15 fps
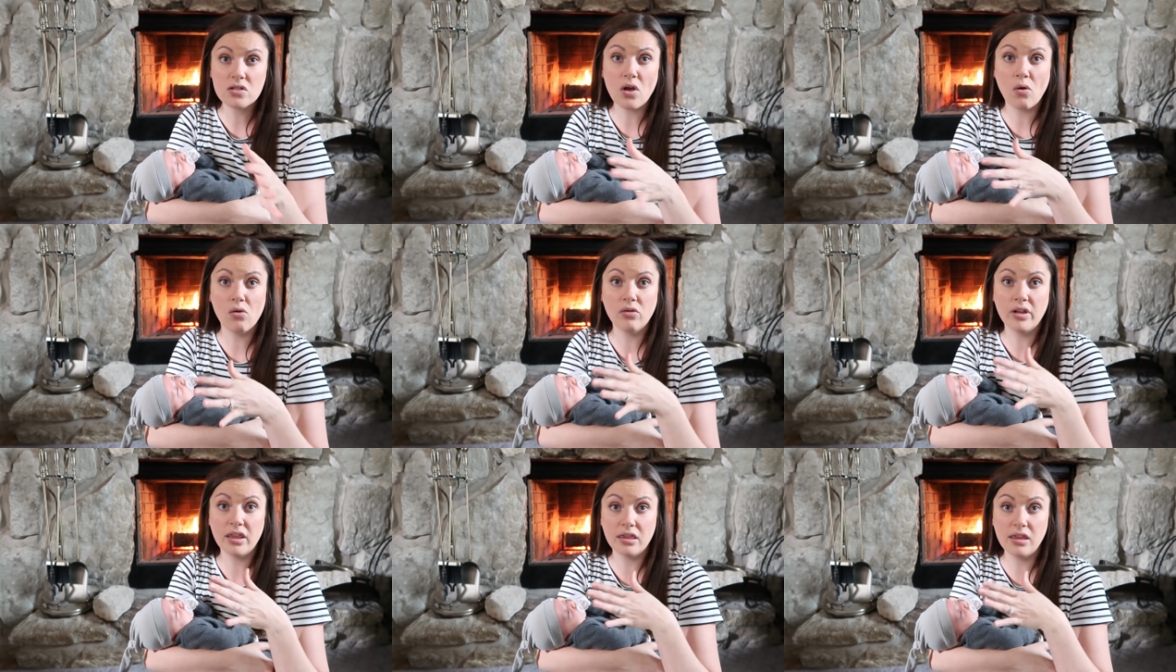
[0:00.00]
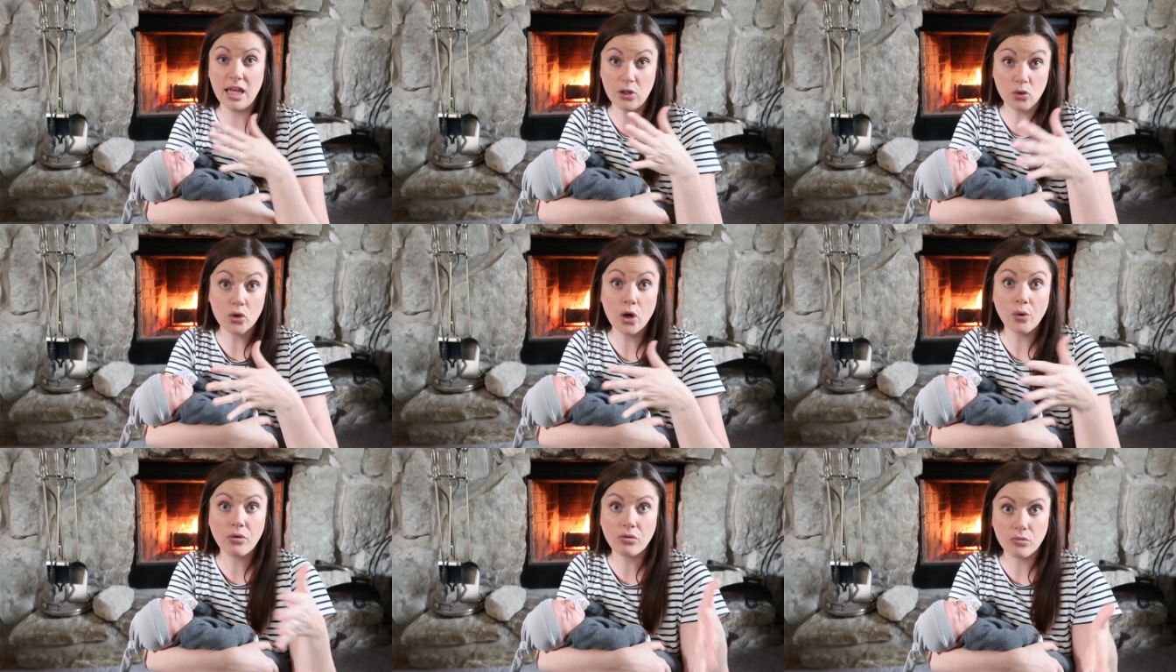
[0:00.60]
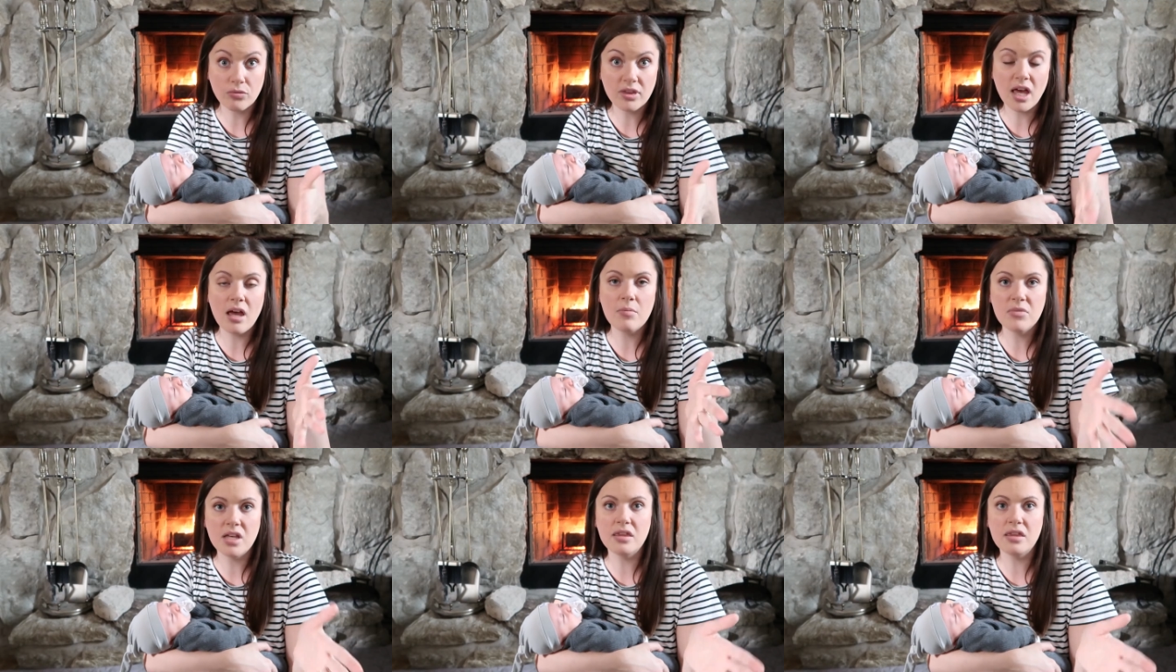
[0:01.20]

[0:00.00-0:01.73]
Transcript: So it'll go through them,